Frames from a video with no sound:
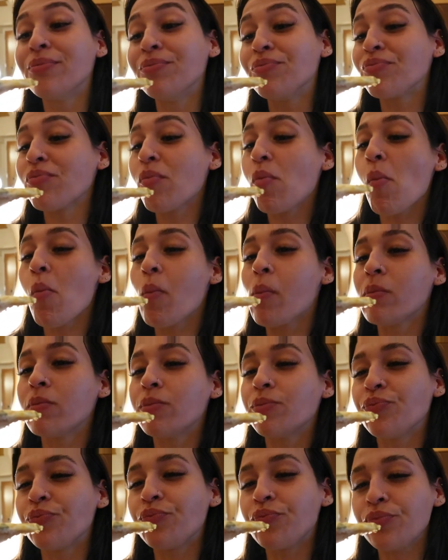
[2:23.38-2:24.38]
don't
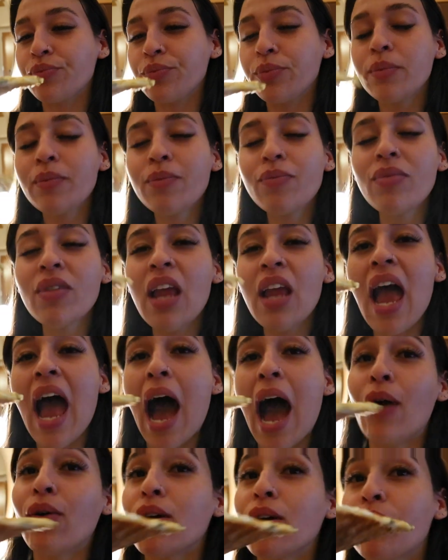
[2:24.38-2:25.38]
start. No, it's good. I
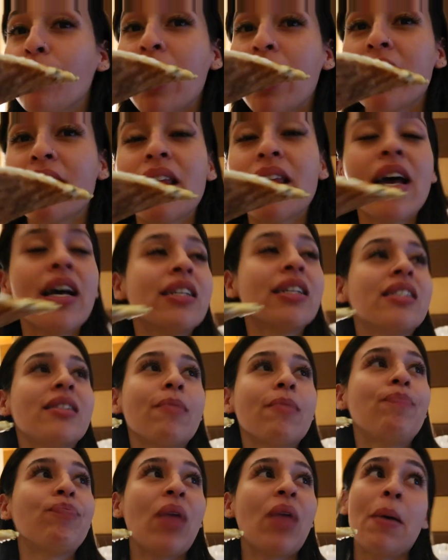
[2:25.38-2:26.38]
though. would rate this.
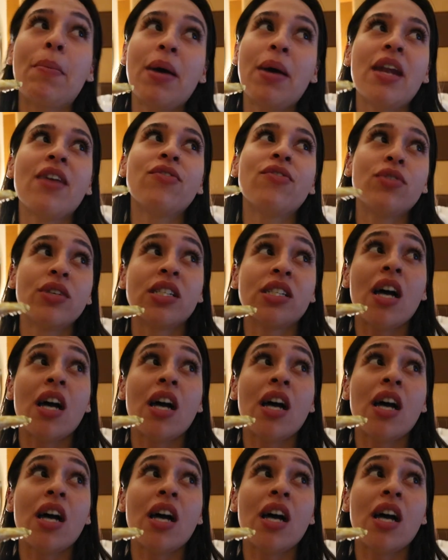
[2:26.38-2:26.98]
I bet if it was